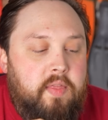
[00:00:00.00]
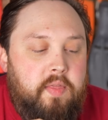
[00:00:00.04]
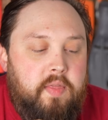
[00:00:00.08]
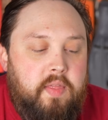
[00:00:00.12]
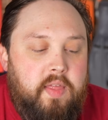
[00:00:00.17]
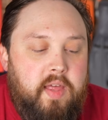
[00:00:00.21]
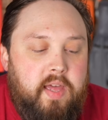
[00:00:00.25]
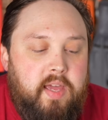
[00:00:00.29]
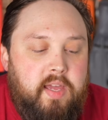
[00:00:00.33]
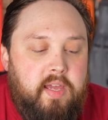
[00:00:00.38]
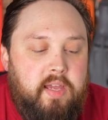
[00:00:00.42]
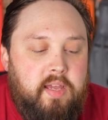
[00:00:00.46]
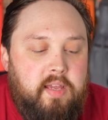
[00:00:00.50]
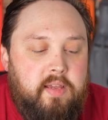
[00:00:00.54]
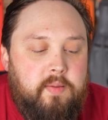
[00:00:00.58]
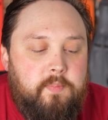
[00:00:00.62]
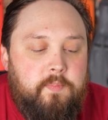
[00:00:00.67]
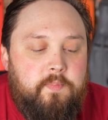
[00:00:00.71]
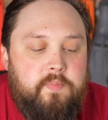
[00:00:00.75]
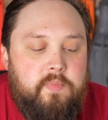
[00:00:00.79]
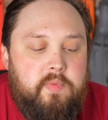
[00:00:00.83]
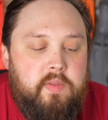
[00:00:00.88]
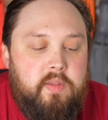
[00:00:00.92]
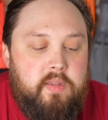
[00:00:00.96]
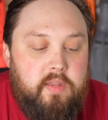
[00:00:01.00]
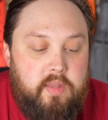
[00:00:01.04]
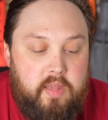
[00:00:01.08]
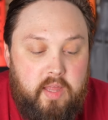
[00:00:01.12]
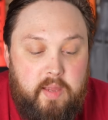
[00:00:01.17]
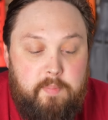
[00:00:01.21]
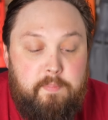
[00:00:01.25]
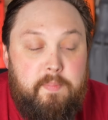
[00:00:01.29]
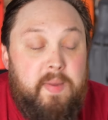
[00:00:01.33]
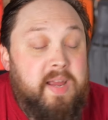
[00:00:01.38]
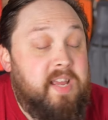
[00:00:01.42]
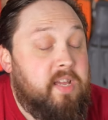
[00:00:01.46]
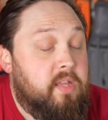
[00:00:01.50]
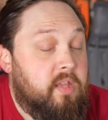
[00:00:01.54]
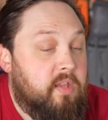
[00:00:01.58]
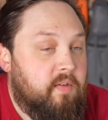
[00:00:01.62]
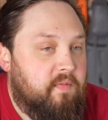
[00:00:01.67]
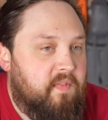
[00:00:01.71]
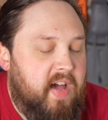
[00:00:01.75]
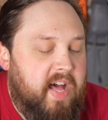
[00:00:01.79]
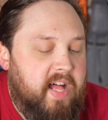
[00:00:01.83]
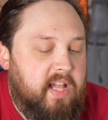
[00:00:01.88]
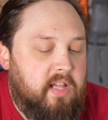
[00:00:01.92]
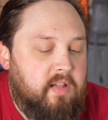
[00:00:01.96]
They make the
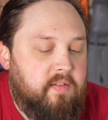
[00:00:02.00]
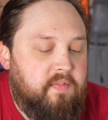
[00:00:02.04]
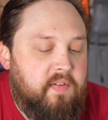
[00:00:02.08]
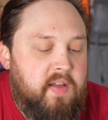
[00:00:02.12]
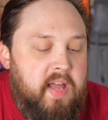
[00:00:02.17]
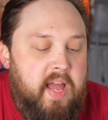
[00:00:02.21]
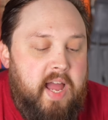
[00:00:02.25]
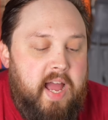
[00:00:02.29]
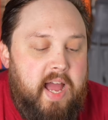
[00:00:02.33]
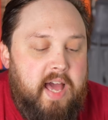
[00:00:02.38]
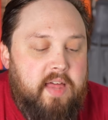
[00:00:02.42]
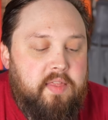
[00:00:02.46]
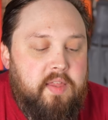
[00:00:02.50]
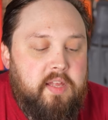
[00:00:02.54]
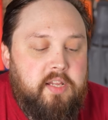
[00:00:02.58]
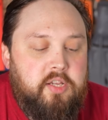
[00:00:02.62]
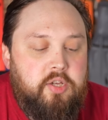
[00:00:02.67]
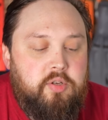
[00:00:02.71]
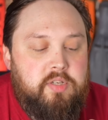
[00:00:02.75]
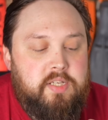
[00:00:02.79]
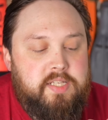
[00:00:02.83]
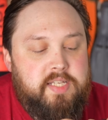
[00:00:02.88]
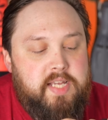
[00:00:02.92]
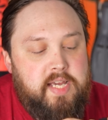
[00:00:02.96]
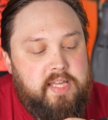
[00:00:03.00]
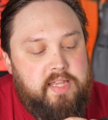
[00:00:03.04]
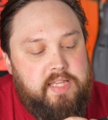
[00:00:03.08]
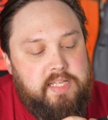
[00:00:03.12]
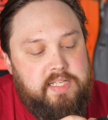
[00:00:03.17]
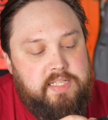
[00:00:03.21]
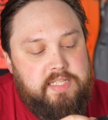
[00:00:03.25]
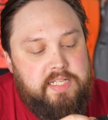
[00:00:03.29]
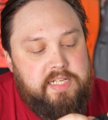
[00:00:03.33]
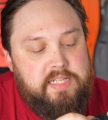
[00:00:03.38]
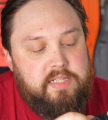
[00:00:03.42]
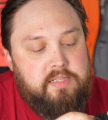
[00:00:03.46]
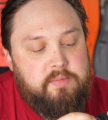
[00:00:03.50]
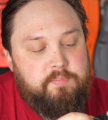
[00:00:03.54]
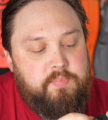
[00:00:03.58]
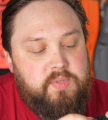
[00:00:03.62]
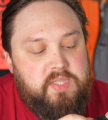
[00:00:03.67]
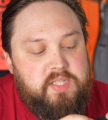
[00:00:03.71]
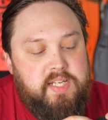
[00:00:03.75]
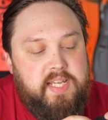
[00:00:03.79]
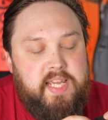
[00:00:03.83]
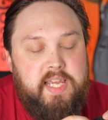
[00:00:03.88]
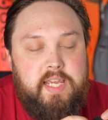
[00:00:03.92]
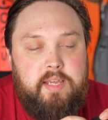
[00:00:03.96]
valve and then you just get these little
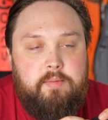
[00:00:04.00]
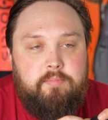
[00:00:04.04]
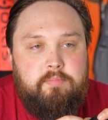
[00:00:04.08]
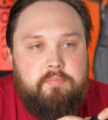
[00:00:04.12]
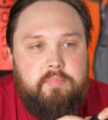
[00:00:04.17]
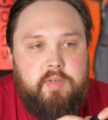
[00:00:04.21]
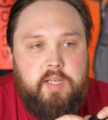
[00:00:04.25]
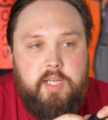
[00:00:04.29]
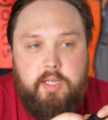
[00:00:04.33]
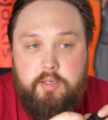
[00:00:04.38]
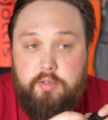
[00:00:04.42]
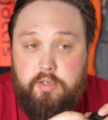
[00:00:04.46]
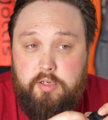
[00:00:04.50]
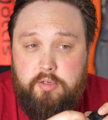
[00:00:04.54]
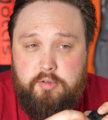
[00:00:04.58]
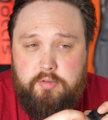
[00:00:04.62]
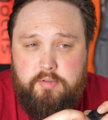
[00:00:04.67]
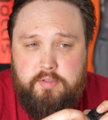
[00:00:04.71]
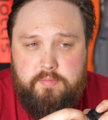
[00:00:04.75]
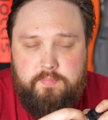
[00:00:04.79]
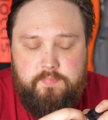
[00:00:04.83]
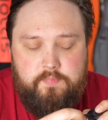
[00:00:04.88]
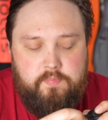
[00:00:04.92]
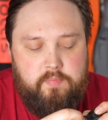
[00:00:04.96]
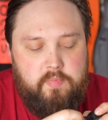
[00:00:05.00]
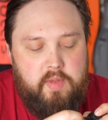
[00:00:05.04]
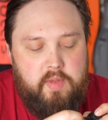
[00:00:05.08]
sticky logos.